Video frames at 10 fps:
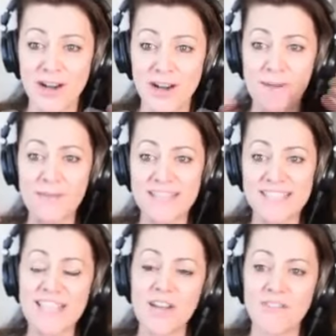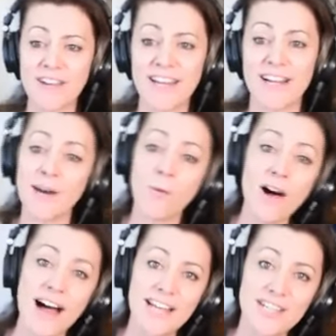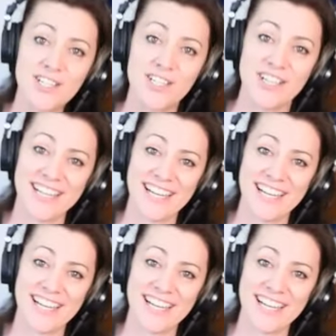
I'm going to stay over here and watch.